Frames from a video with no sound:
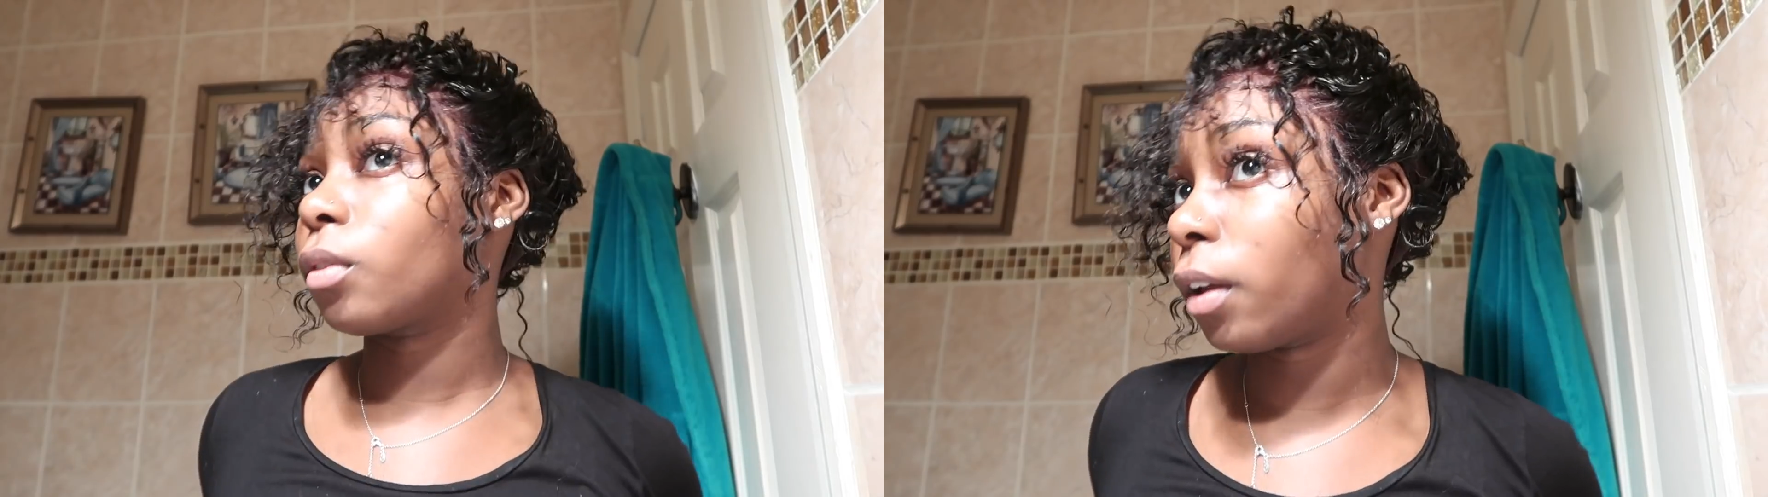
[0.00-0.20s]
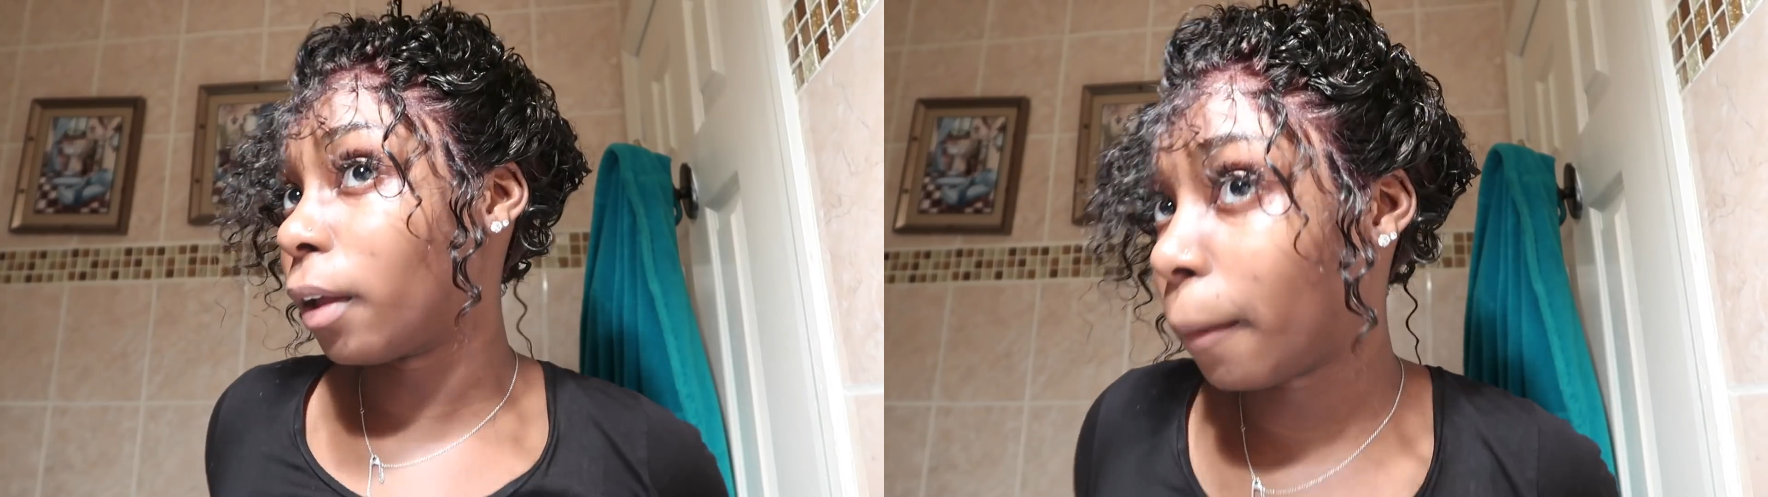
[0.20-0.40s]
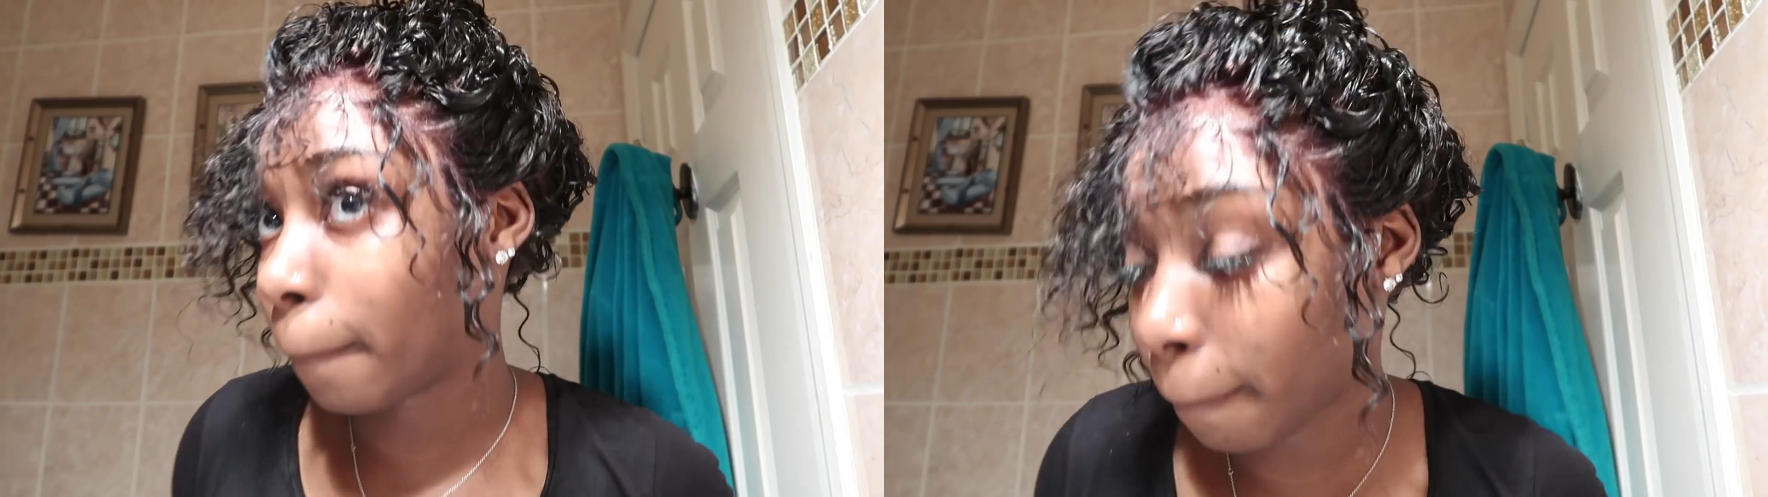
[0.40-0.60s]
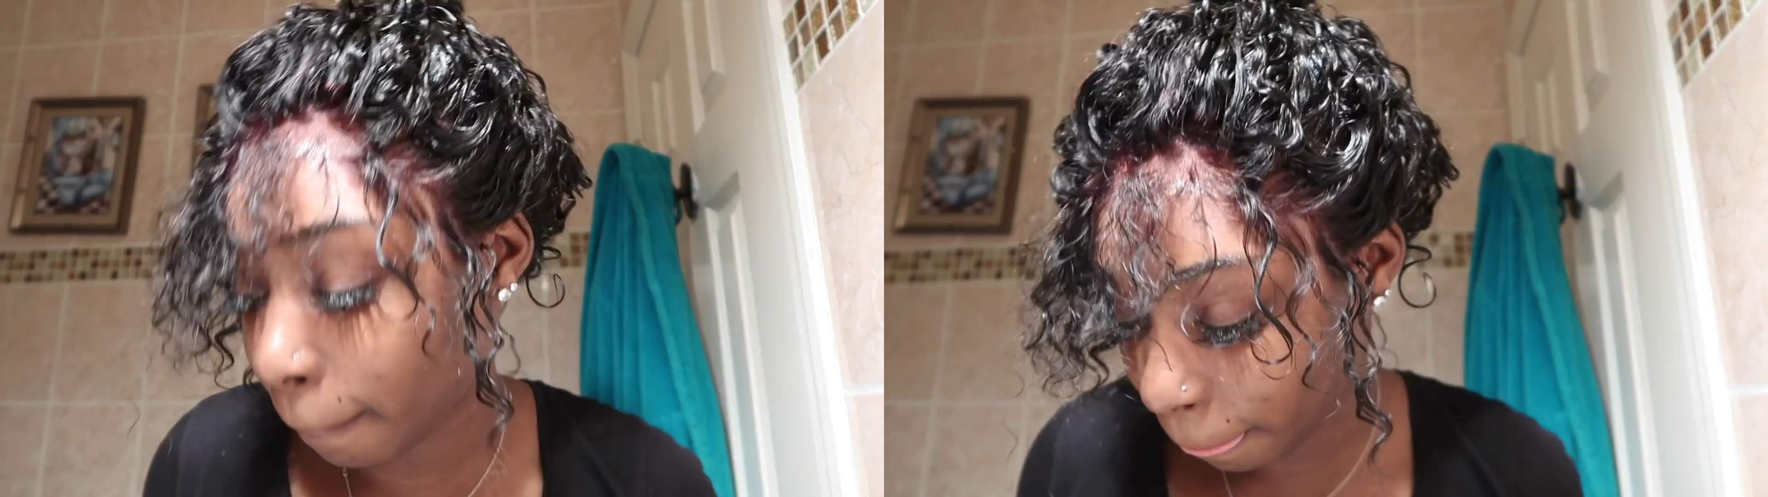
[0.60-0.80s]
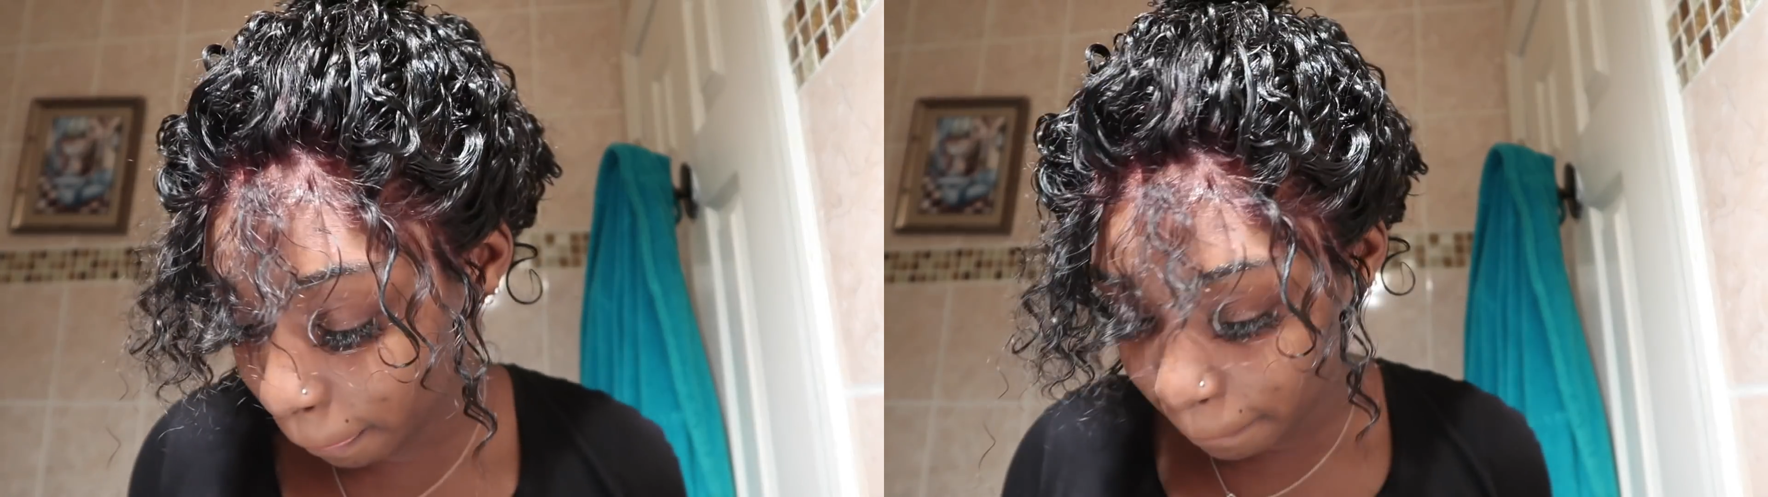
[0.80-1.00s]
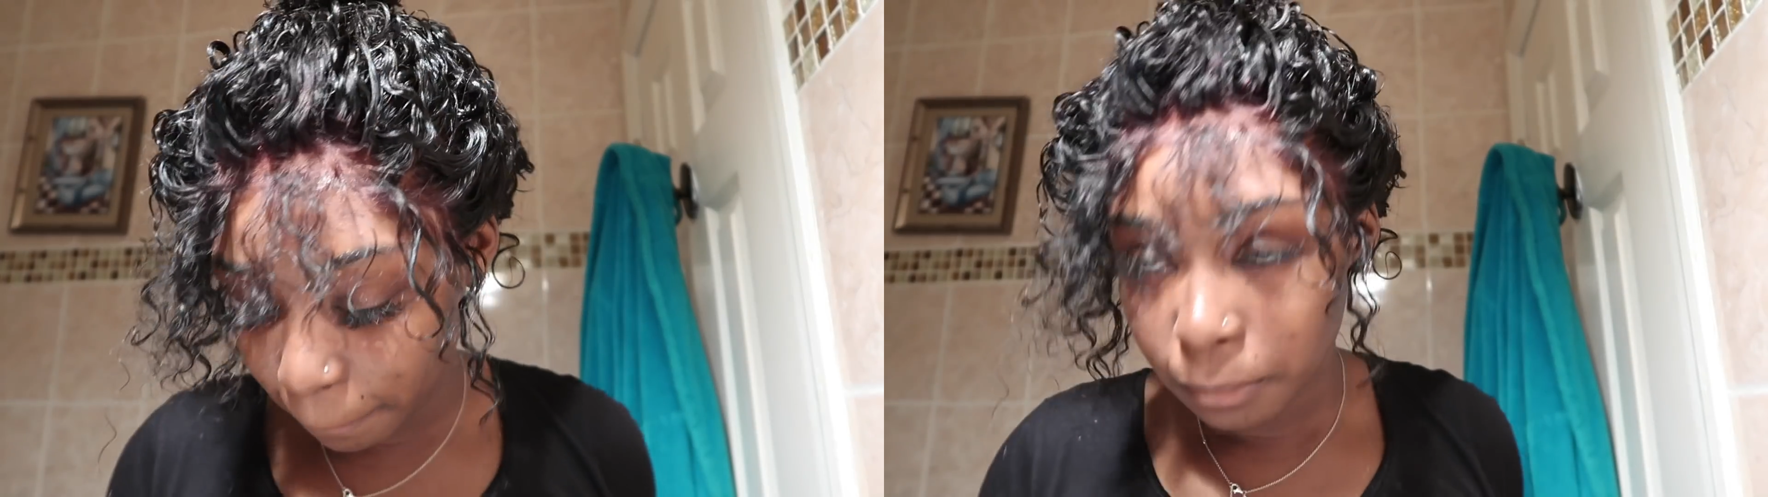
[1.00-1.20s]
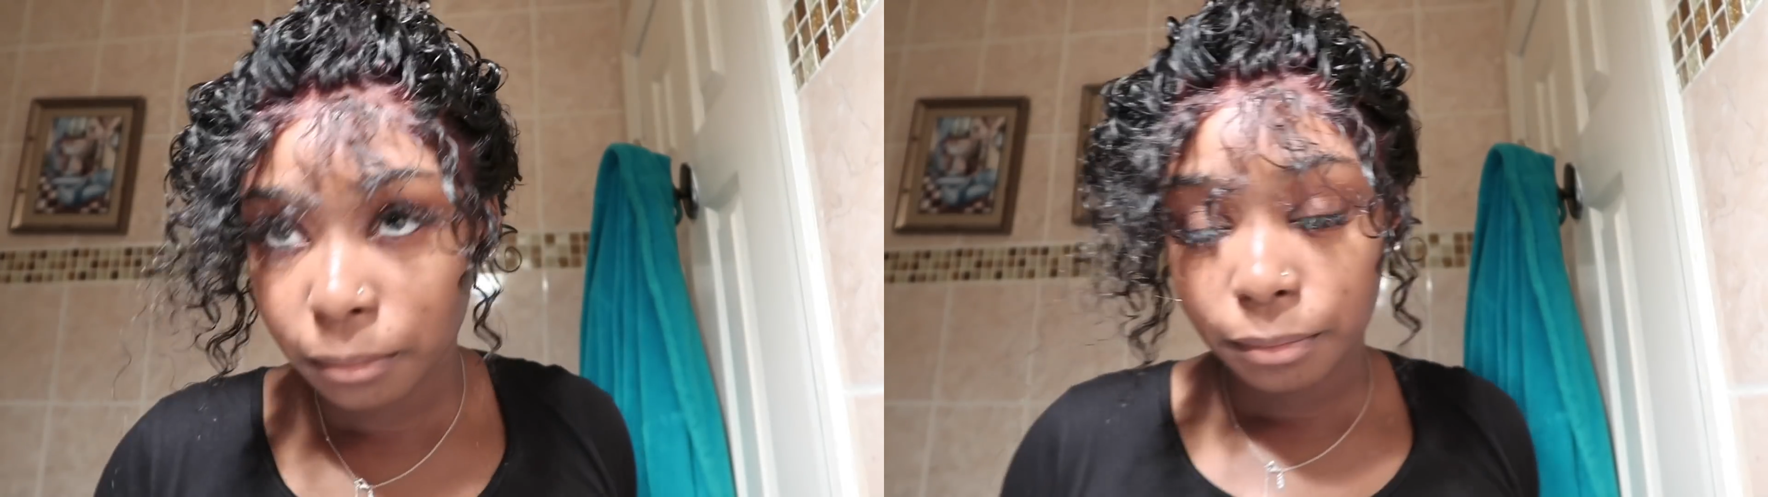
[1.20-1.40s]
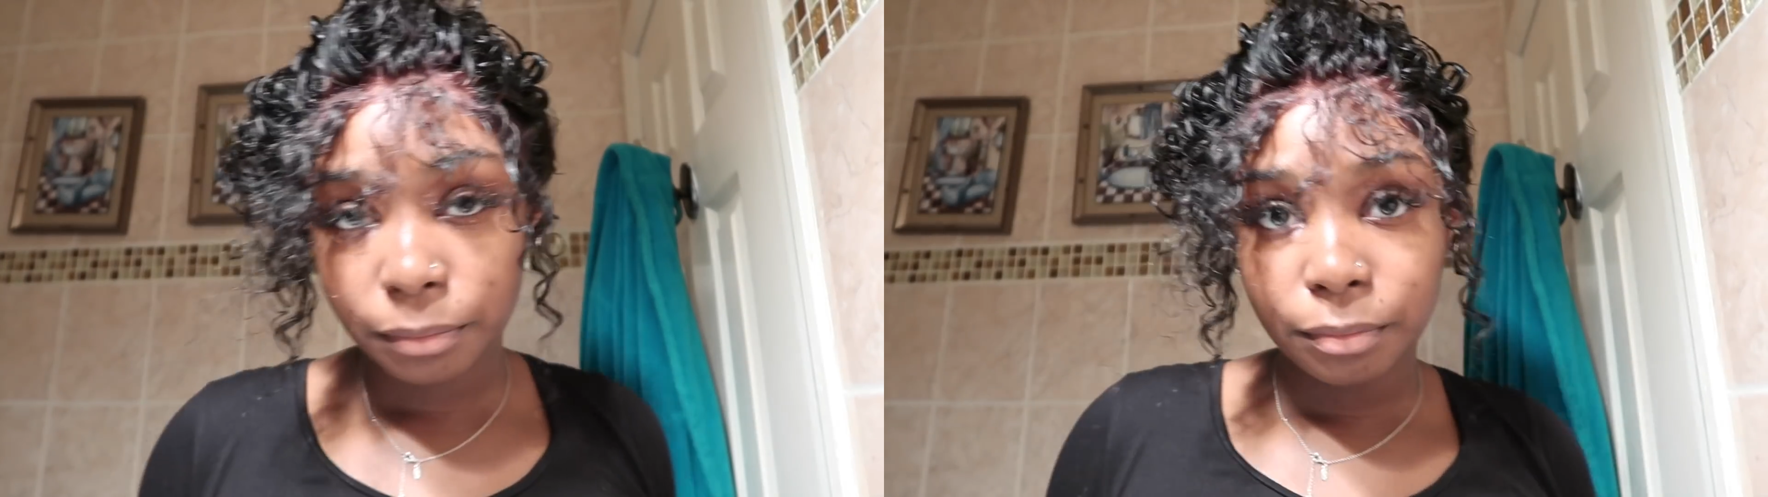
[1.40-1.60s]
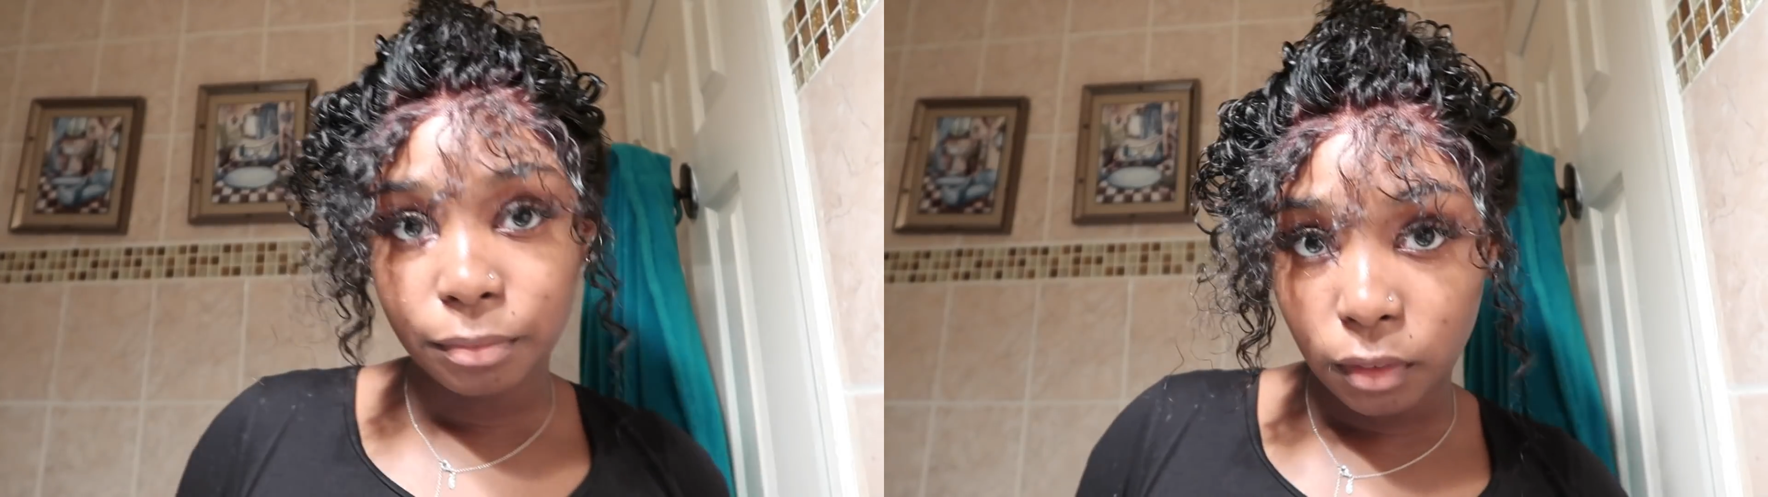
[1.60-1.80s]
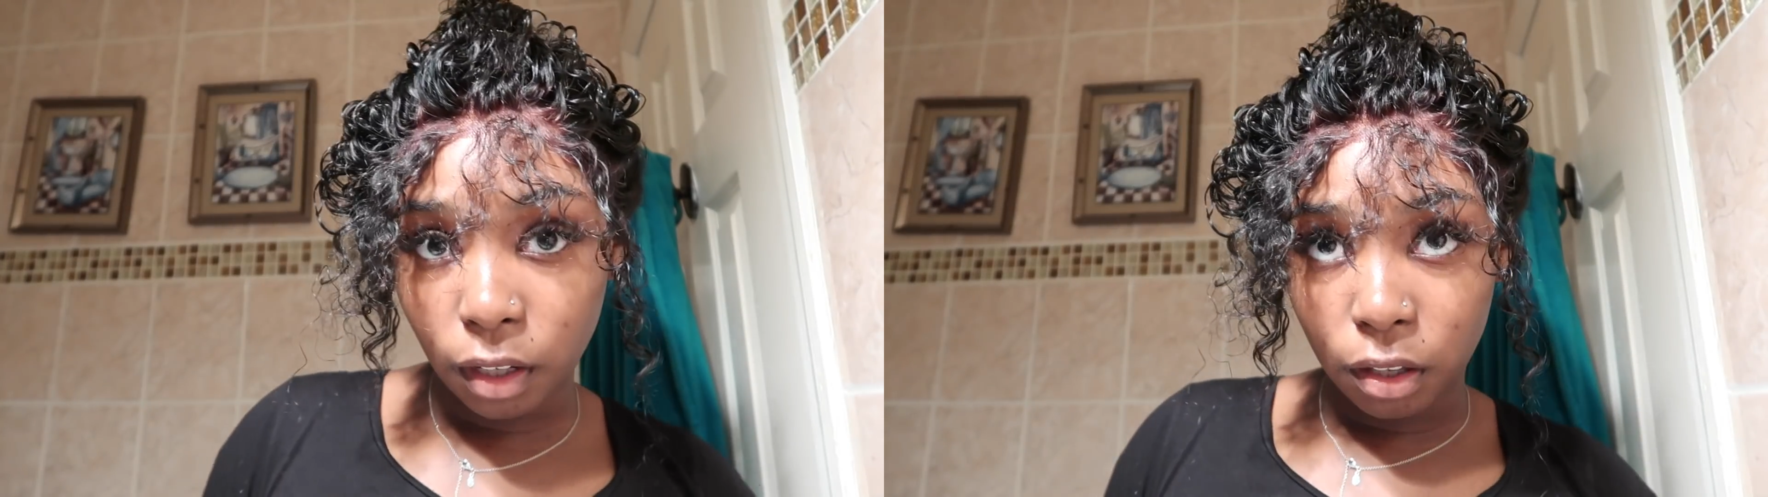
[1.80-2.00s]
Okay.
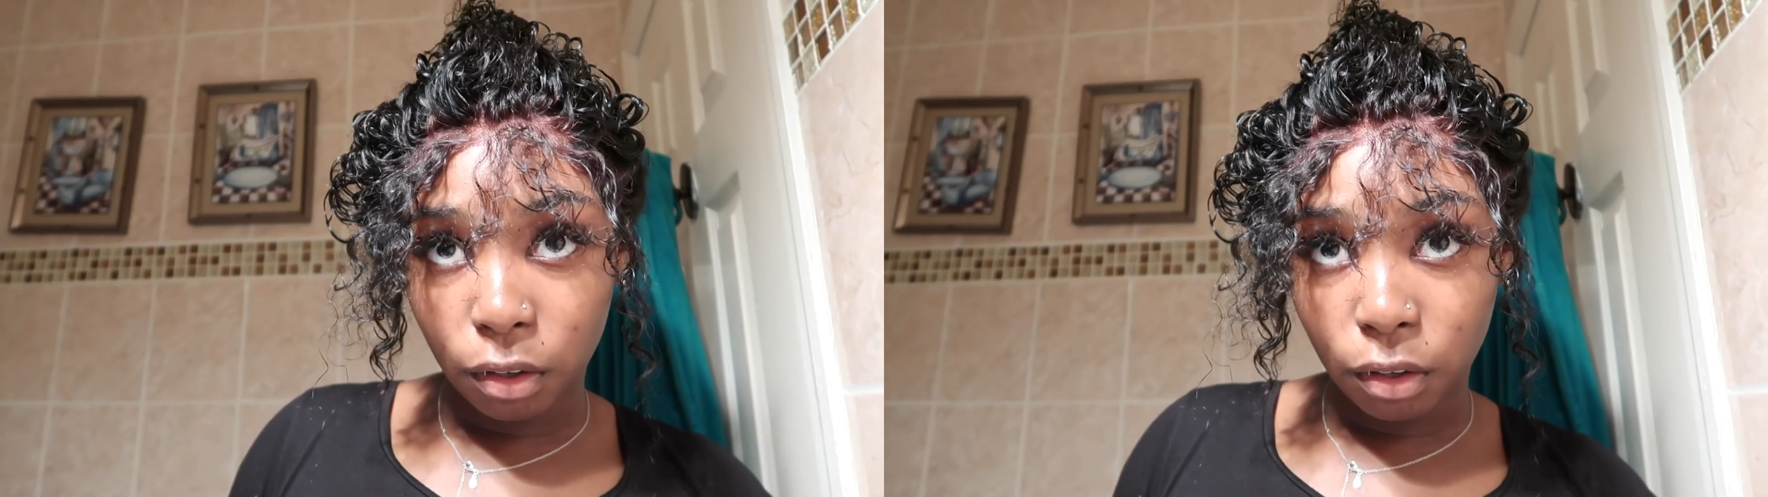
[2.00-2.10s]
And